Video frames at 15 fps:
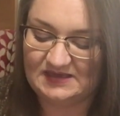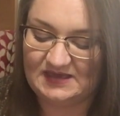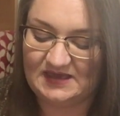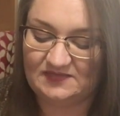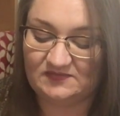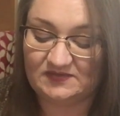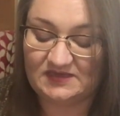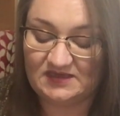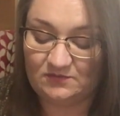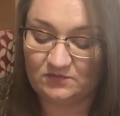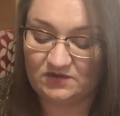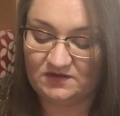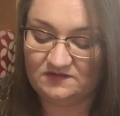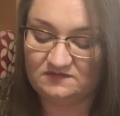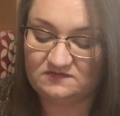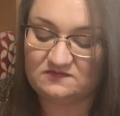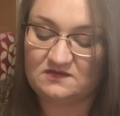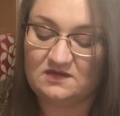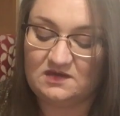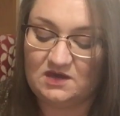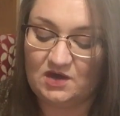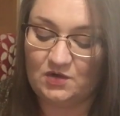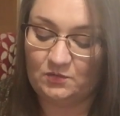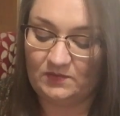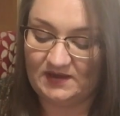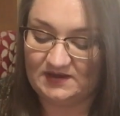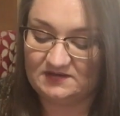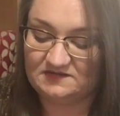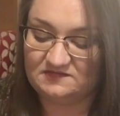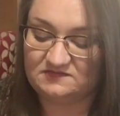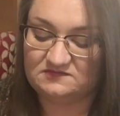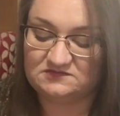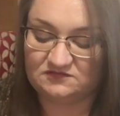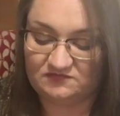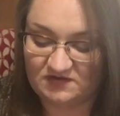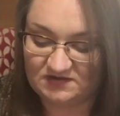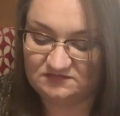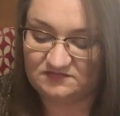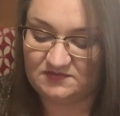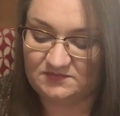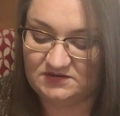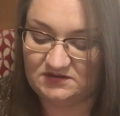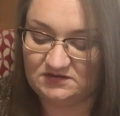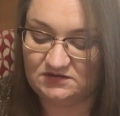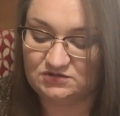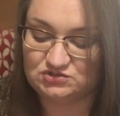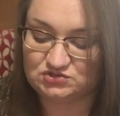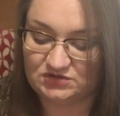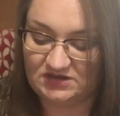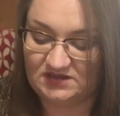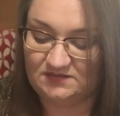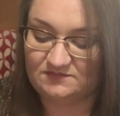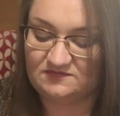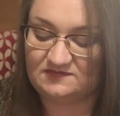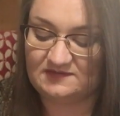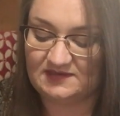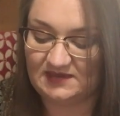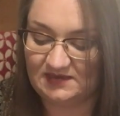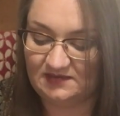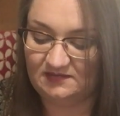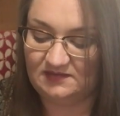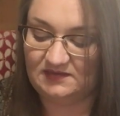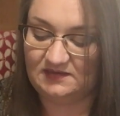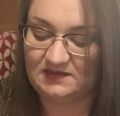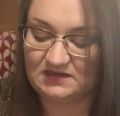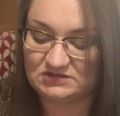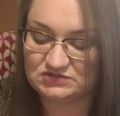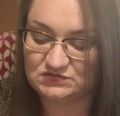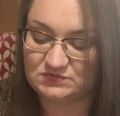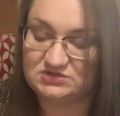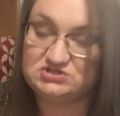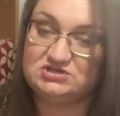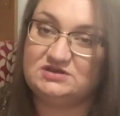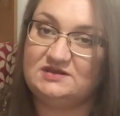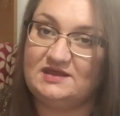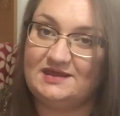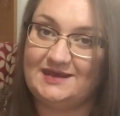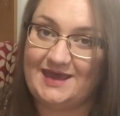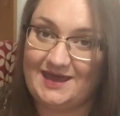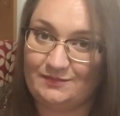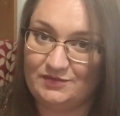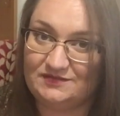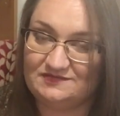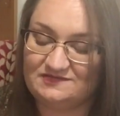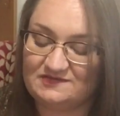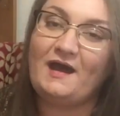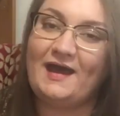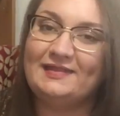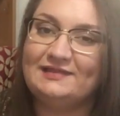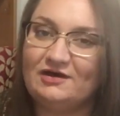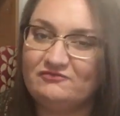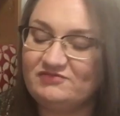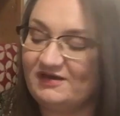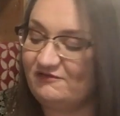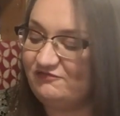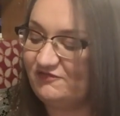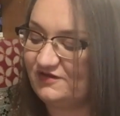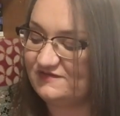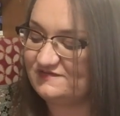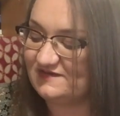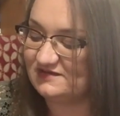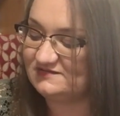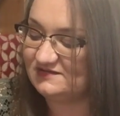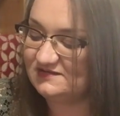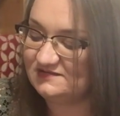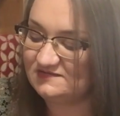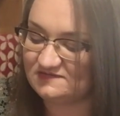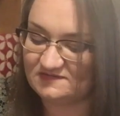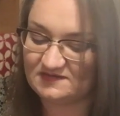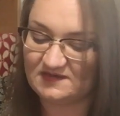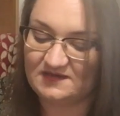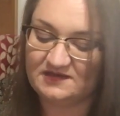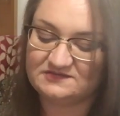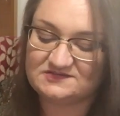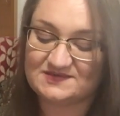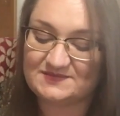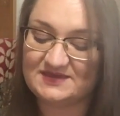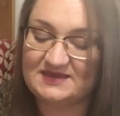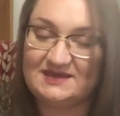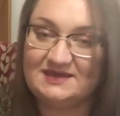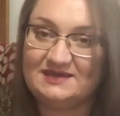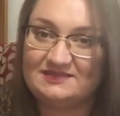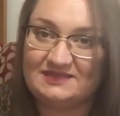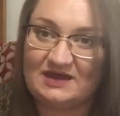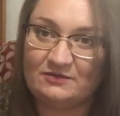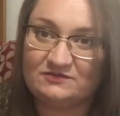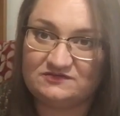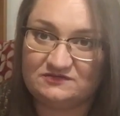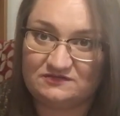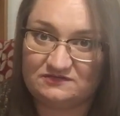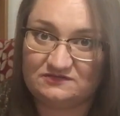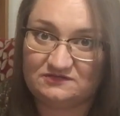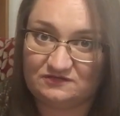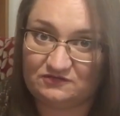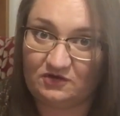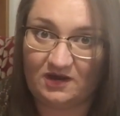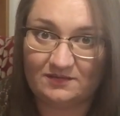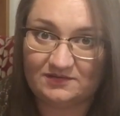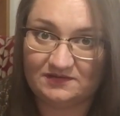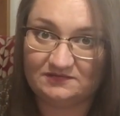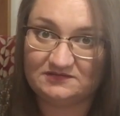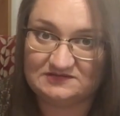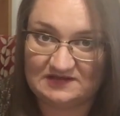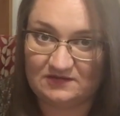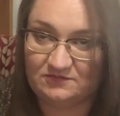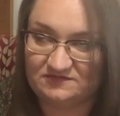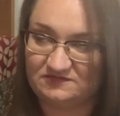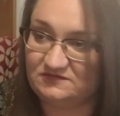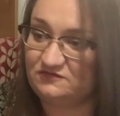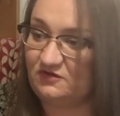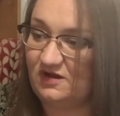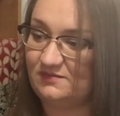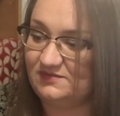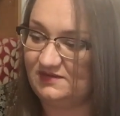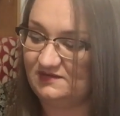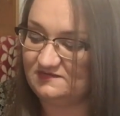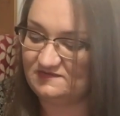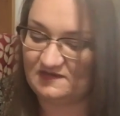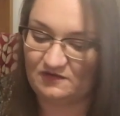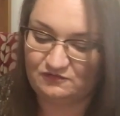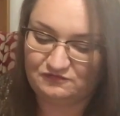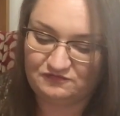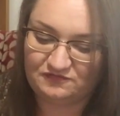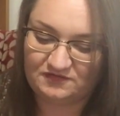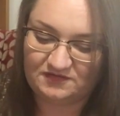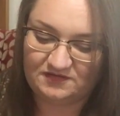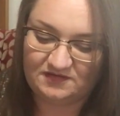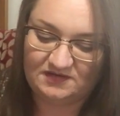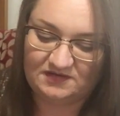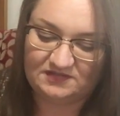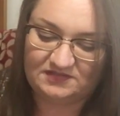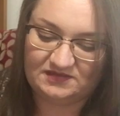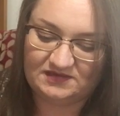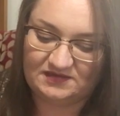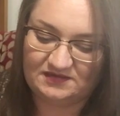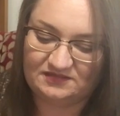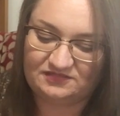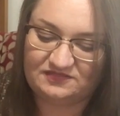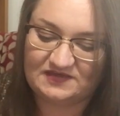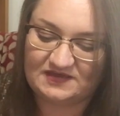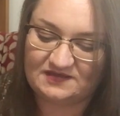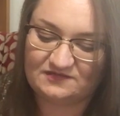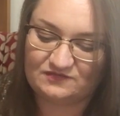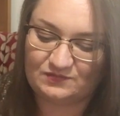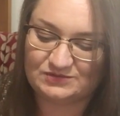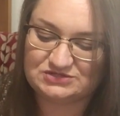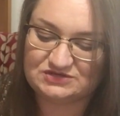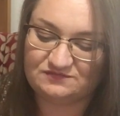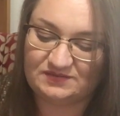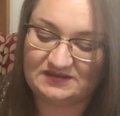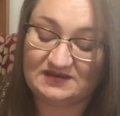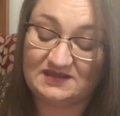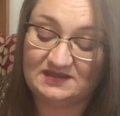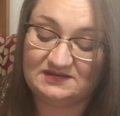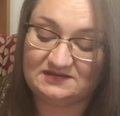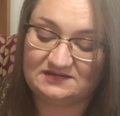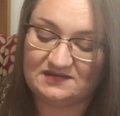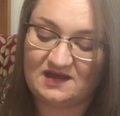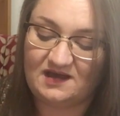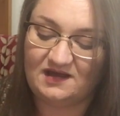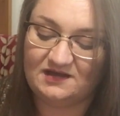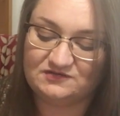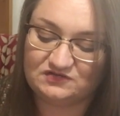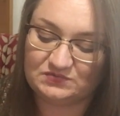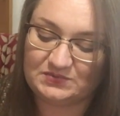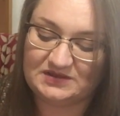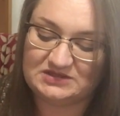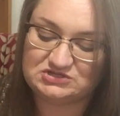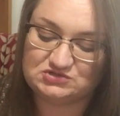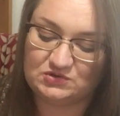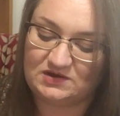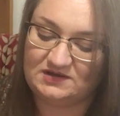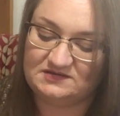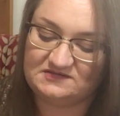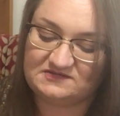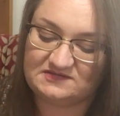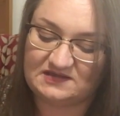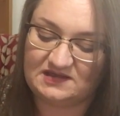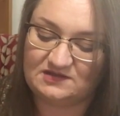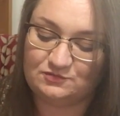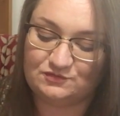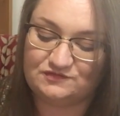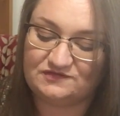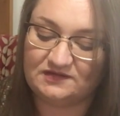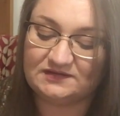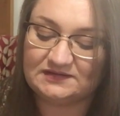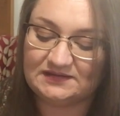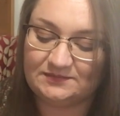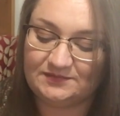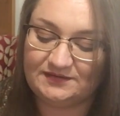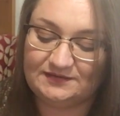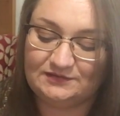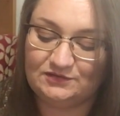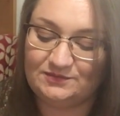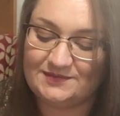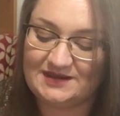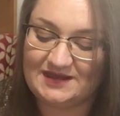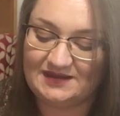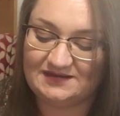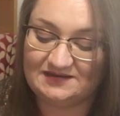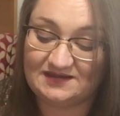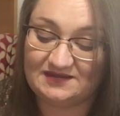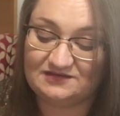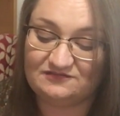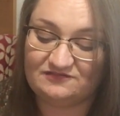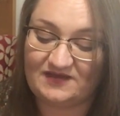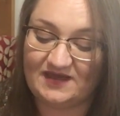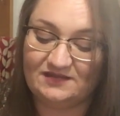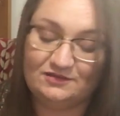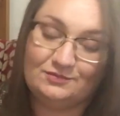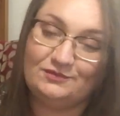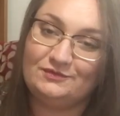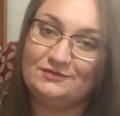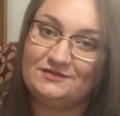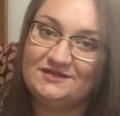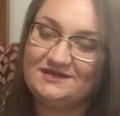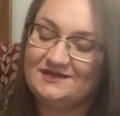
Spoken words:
And the key words, awareness, divine feminine, dreams, healing, intuition, and habits. I love that first sentence. To me, that was just describing, the deck was describing itself. The things which have been hidden, hard to reach or understand, will suddenly be illuminated and available.